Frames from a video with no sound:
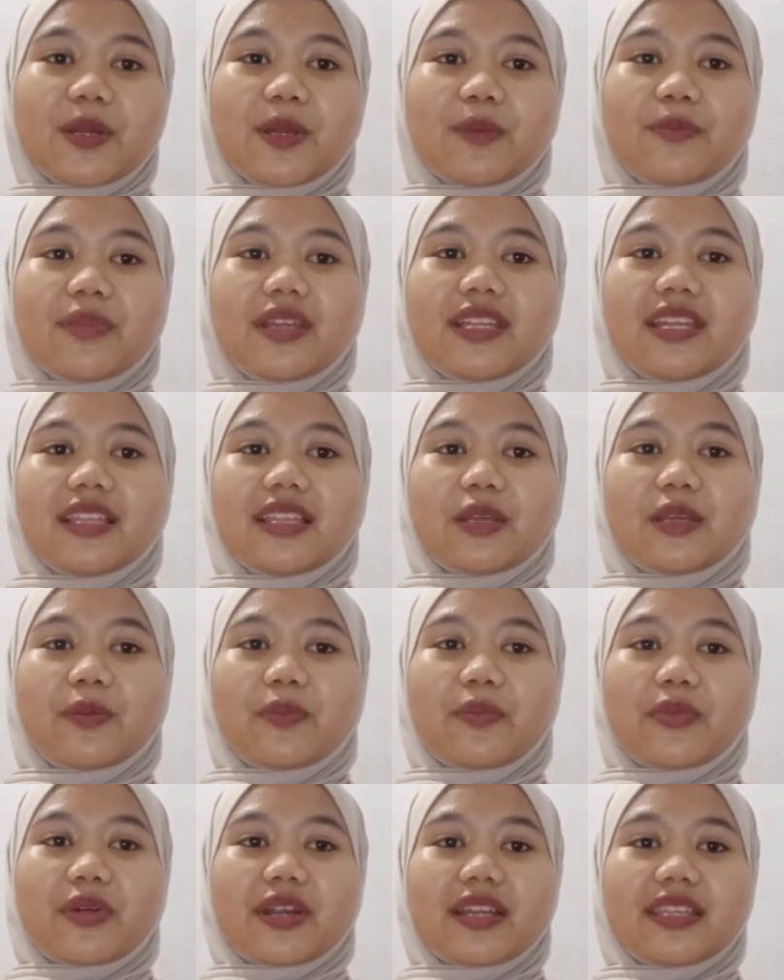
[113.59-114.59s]
meaning the
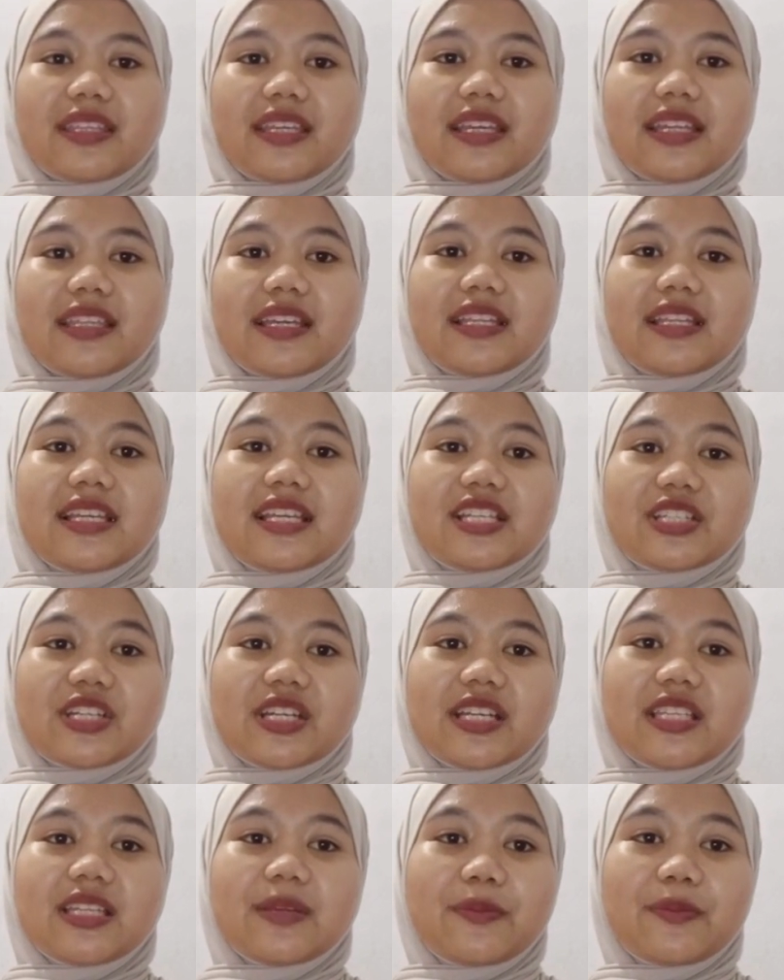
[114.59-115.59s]
party that
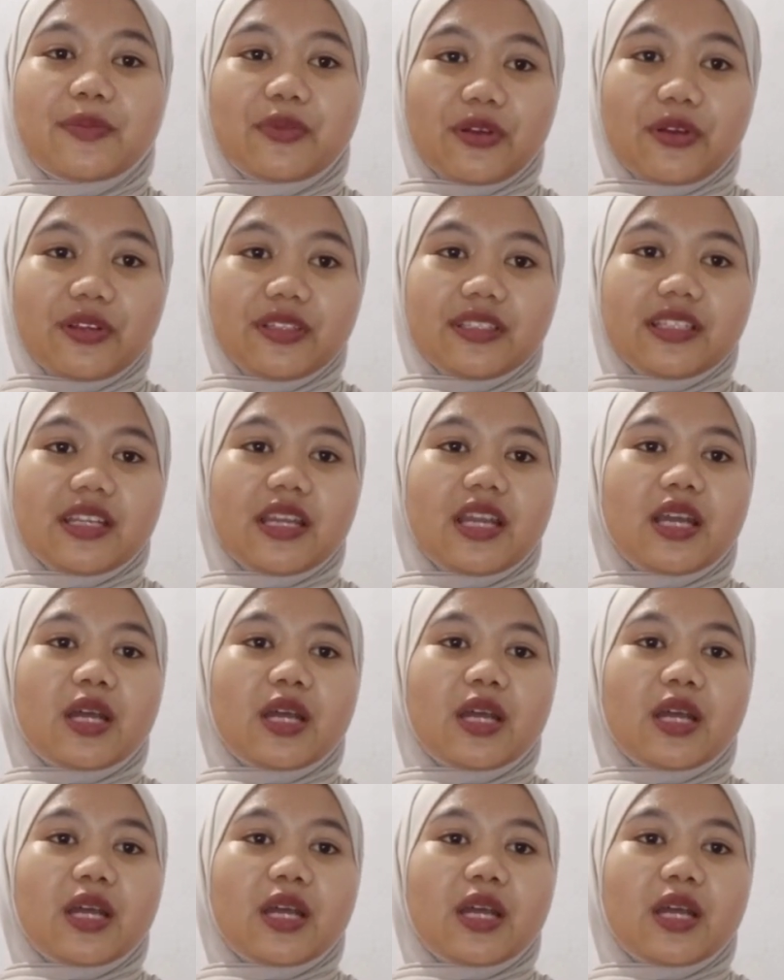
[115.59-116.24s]
issued the bond.